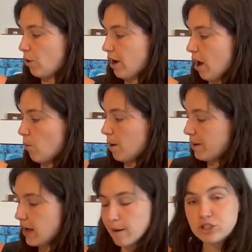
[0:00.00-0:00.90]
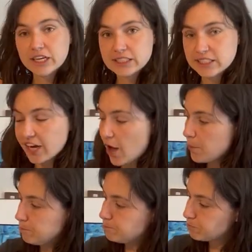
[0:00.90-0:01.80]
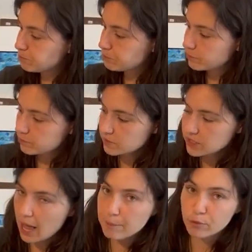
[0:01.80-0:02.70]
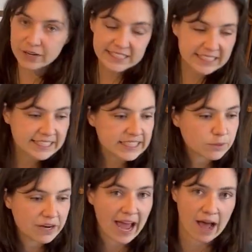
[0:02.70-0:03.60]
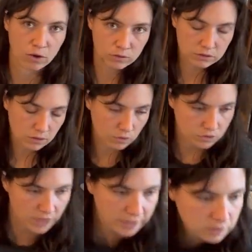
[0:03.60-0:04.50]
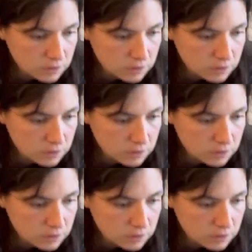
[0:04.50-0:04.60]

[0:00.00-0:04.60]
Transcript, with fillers: where I want my objects to go. I printed this one out, hold on.